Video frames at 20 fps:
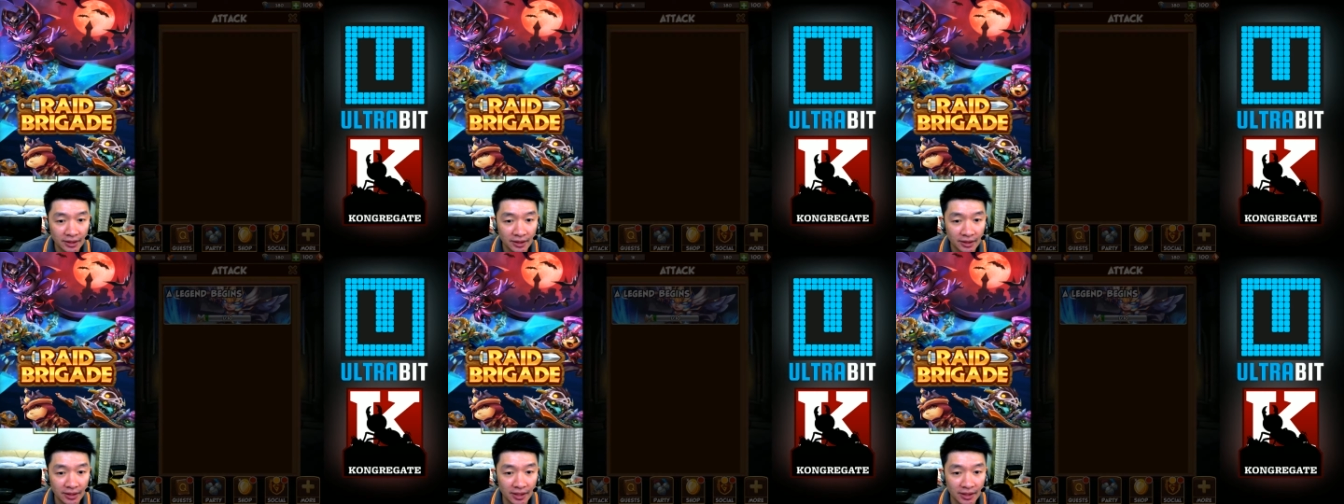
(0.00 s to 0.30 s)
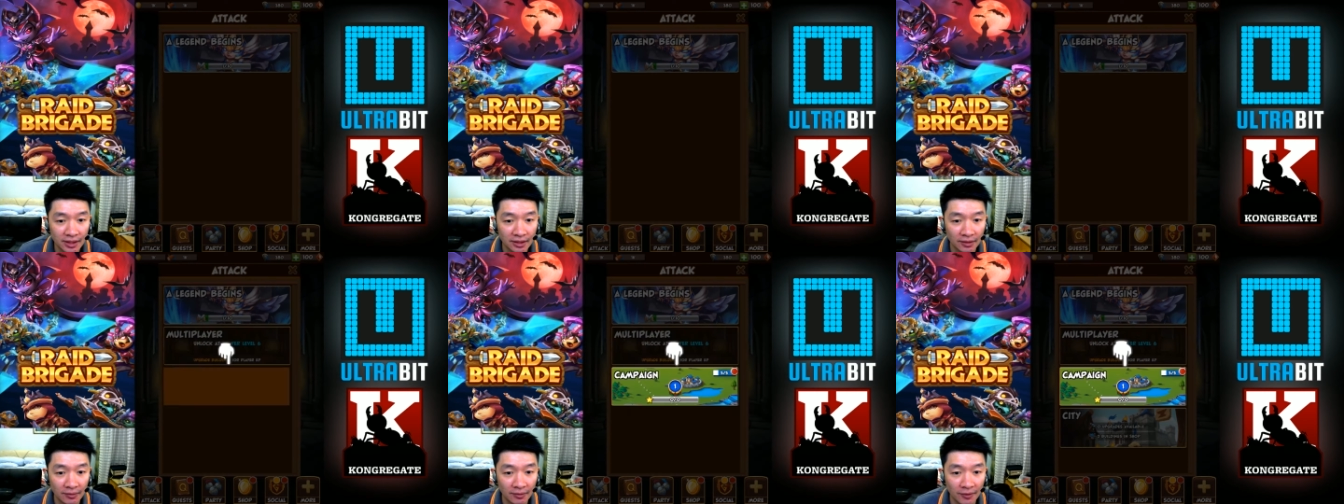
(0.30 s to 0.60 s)
the
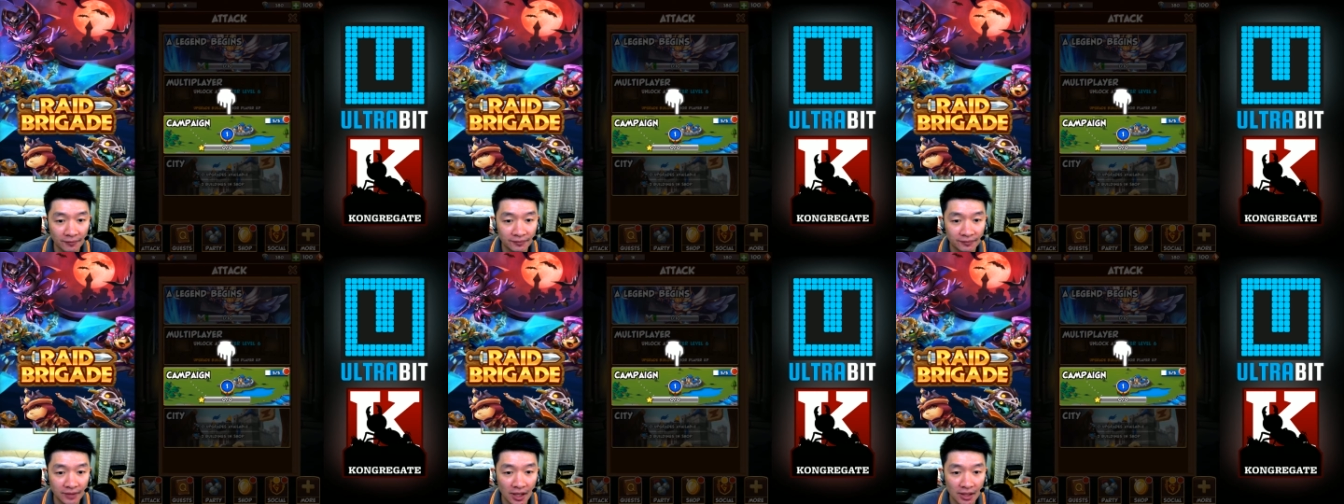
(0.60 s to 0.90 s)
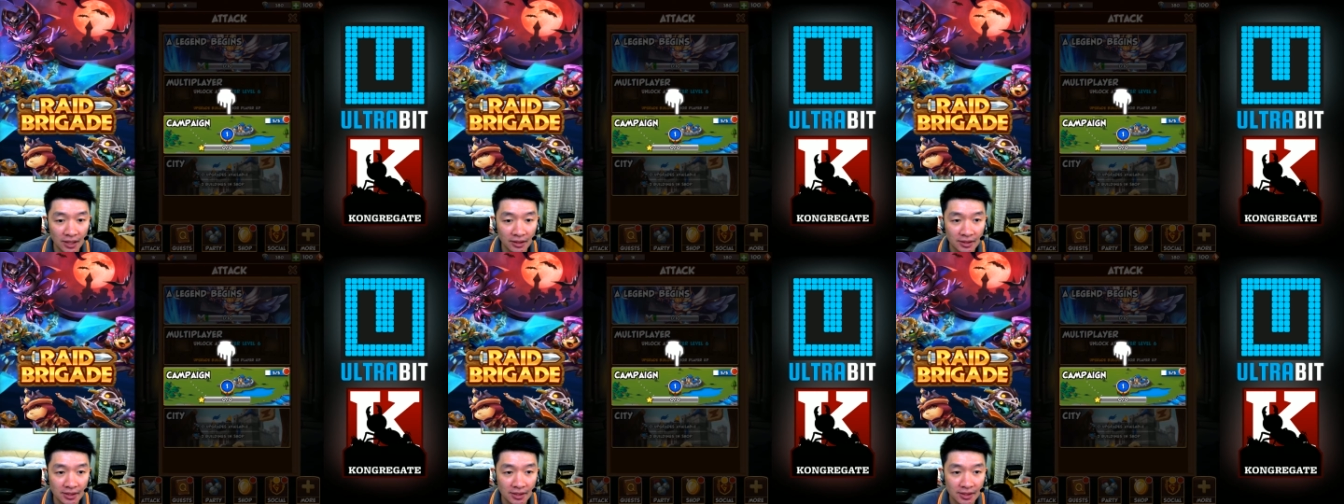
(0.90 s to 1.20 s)
Kingdom of
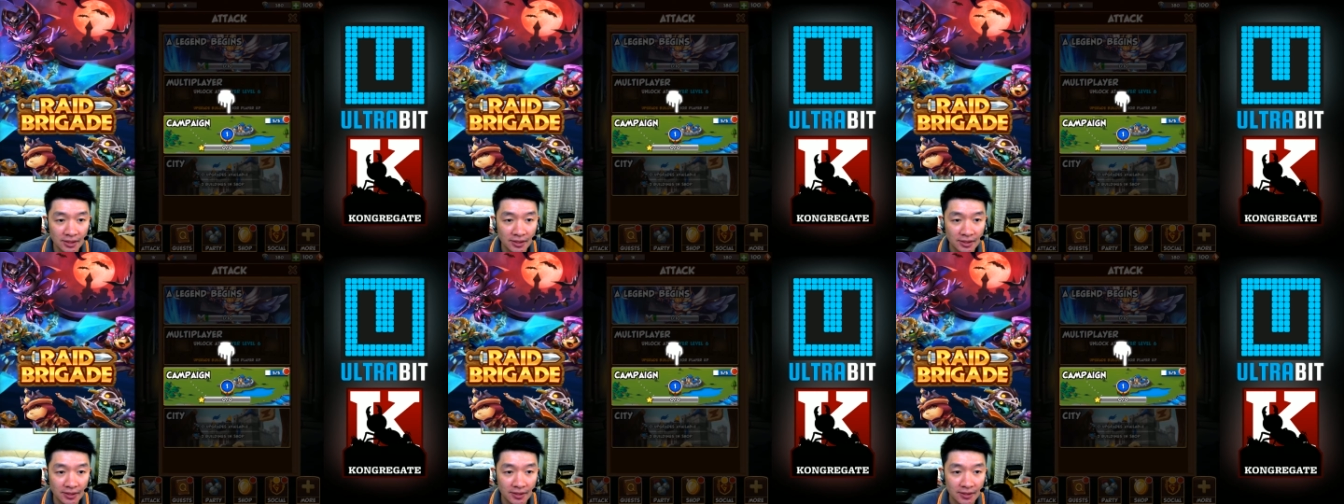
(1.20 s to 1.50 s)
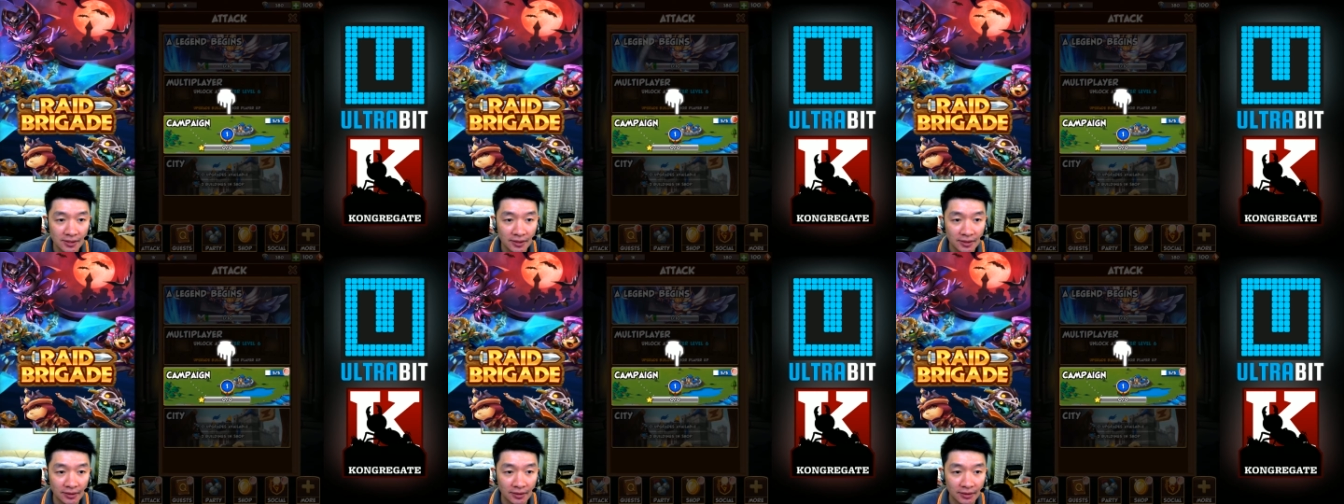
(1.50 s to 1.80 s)

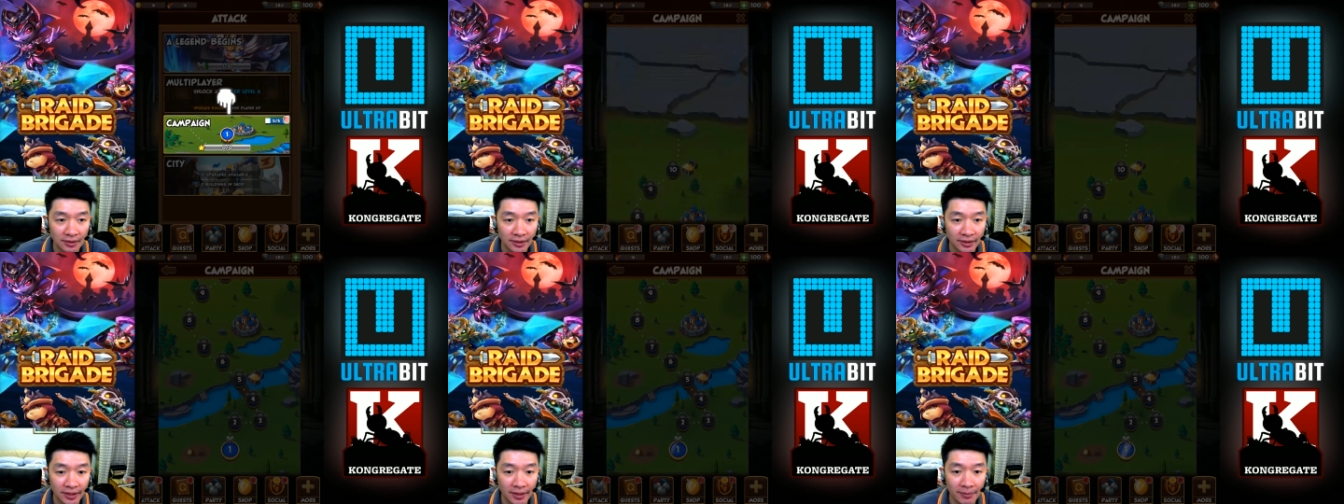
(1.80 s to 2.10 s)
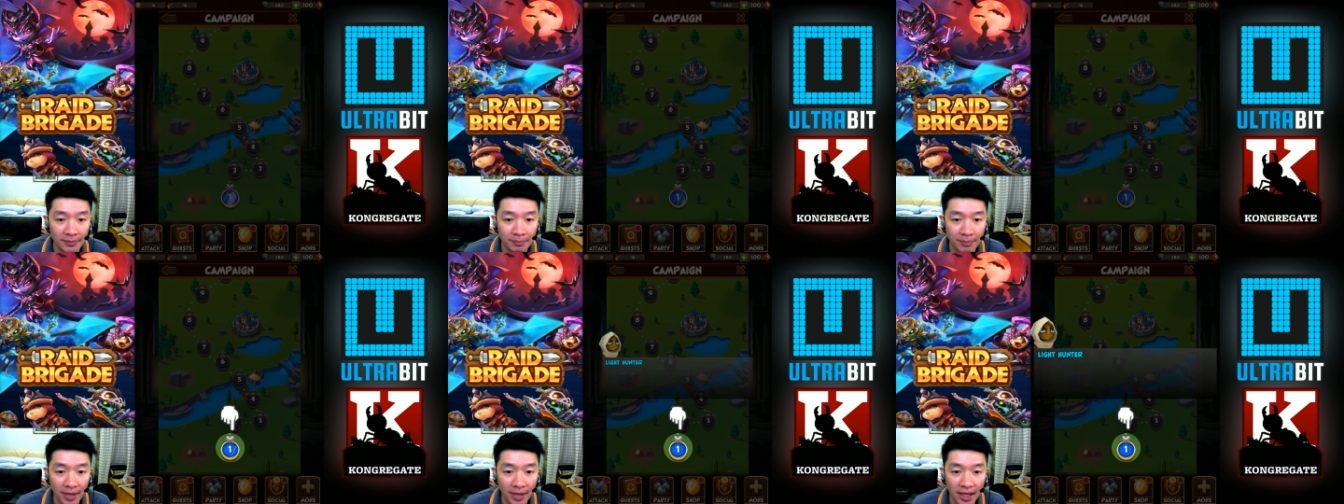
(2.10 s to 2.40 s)
Darkness
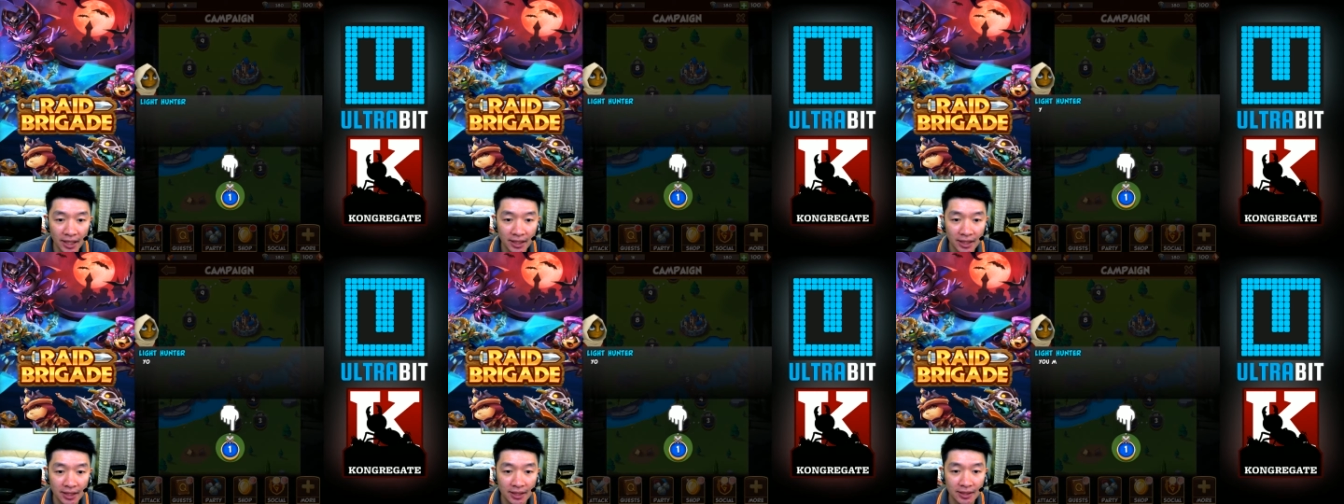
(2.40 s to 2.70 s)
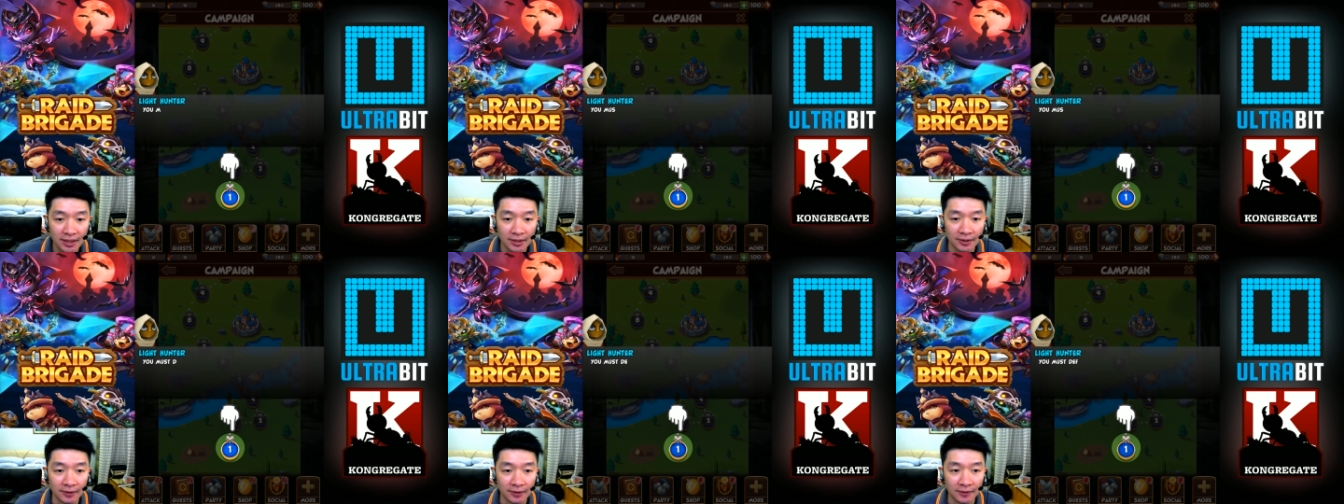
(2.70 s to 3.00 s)

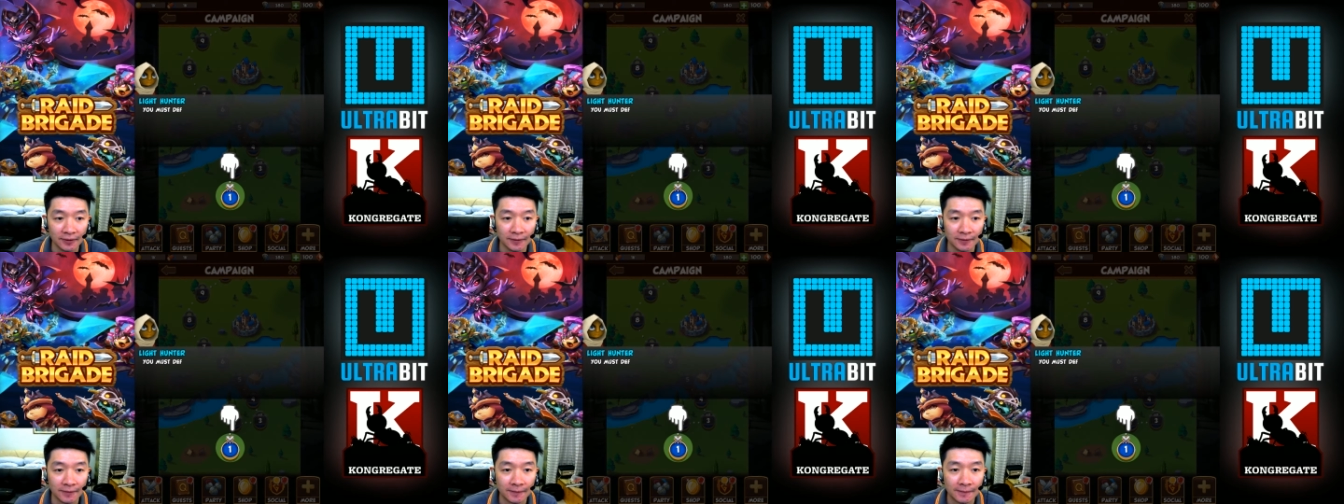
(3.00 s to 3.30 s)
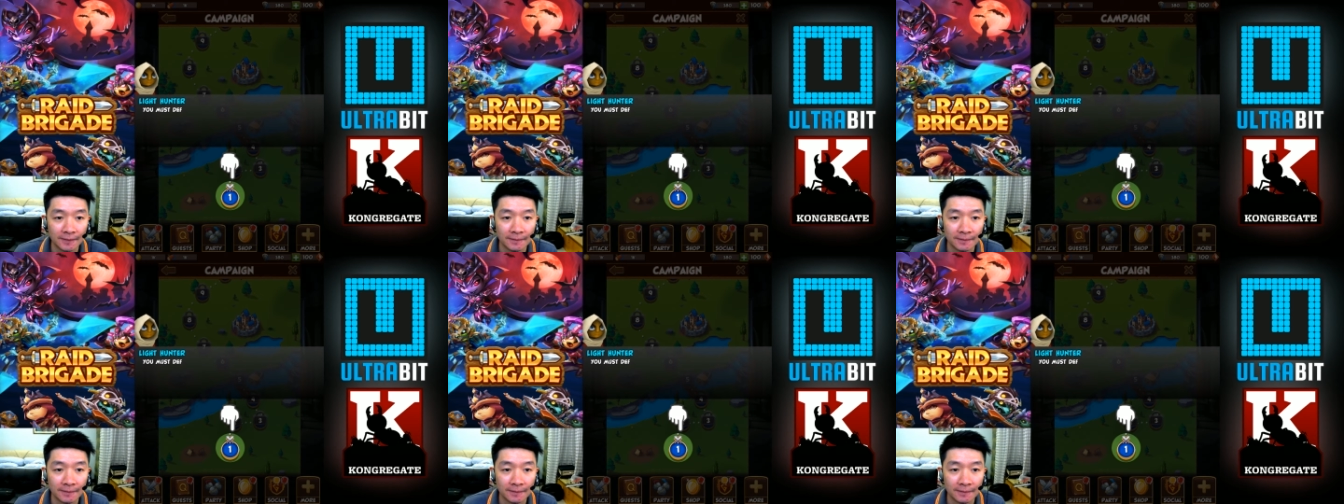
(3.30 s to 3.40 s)
campaign.